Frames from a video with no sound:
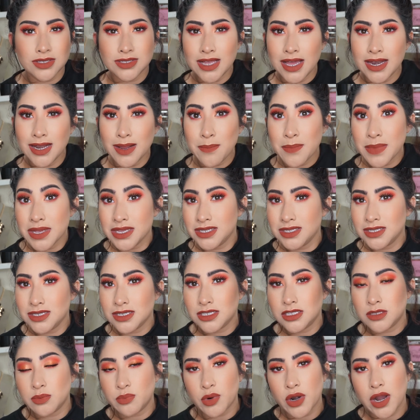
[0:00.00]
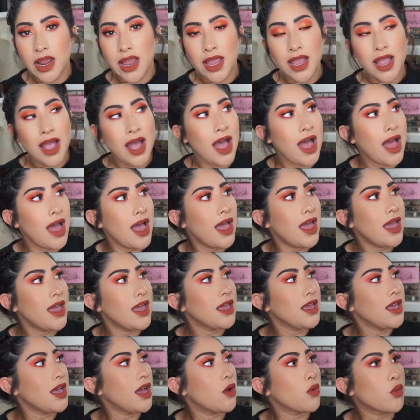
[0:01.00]
Setting Mist Spray.
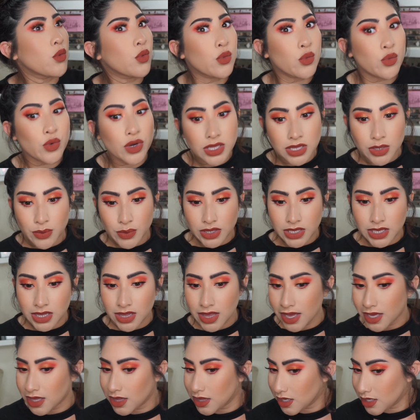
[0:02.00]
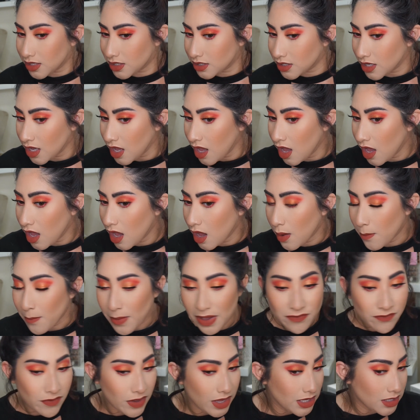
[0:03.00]
I really like this.
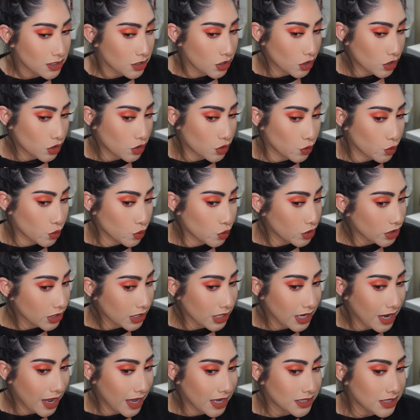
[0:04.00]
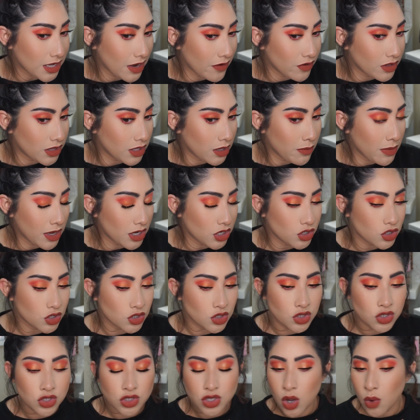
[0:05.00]
My face looks really nice. Everything
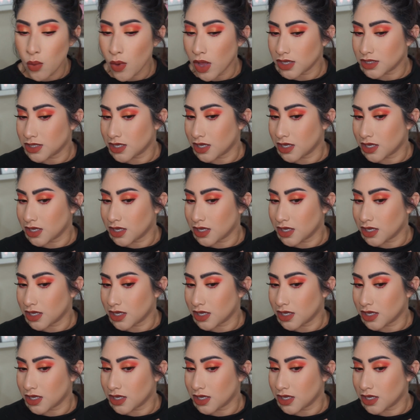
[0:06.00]
meshes so well